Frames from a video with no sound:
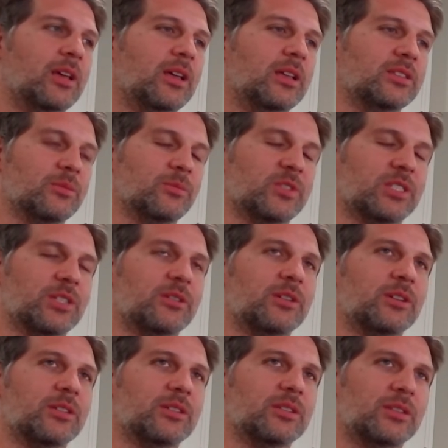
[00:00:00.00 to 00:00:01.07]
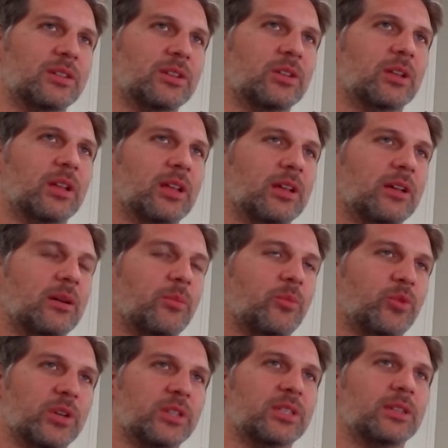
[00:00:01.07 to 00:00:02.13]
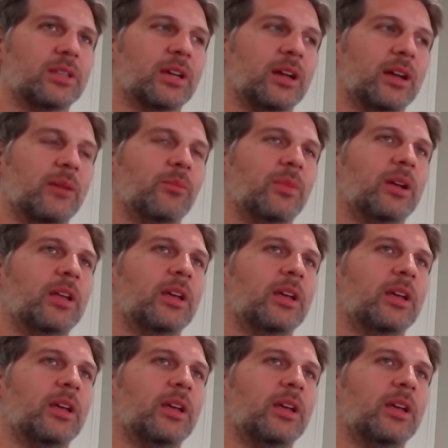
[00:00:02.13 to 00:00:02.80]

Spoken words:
some serious prison time.